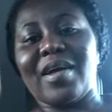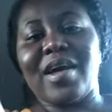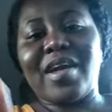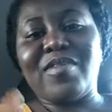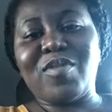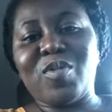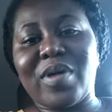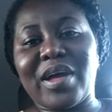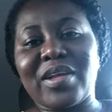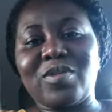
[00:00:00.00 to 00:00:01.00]
Hi
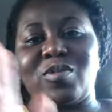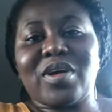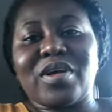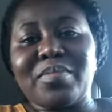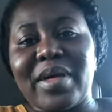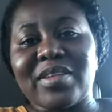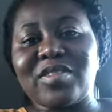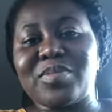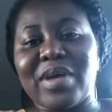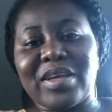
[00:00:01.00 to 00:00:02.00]
everyone, welcome back
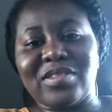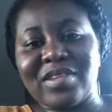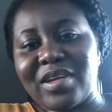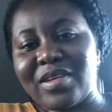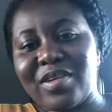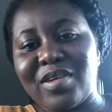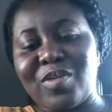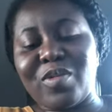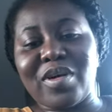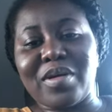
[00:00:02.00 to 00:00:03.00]
to my
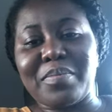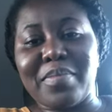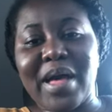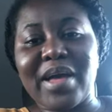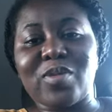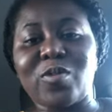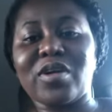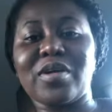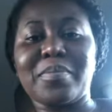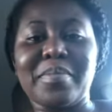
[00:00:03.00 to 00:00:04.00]
channel. Welcome back to
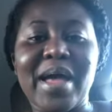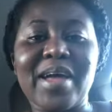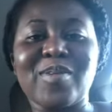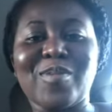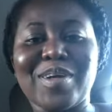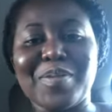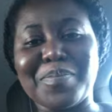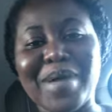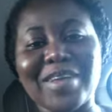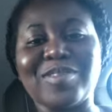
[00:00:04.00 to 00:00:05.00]

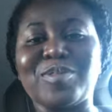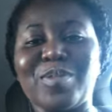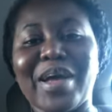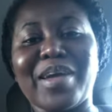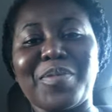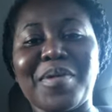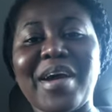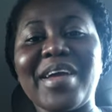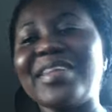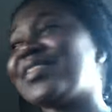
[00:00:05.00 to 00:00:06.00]
Why
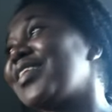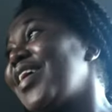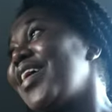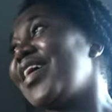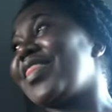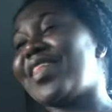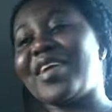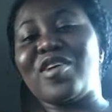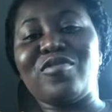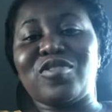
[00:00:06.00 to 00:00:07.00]
Arise.
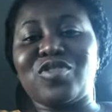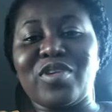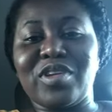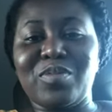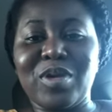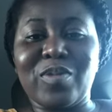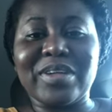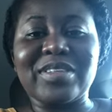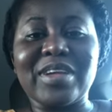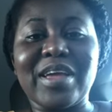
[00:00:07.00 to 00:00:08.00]
Thank you for joining me
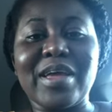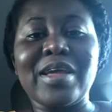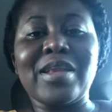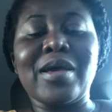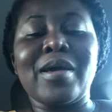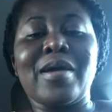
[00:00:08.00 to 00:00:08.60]
once again.